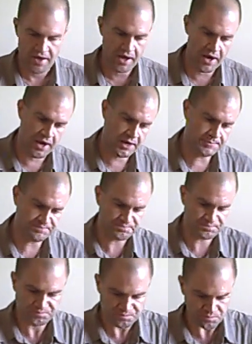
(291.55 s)

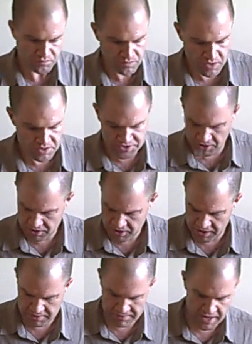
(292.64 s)
So
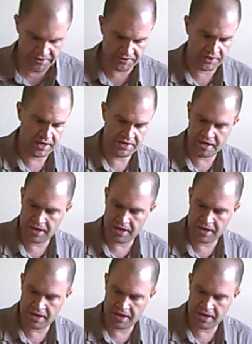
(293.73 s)
cutting macroline.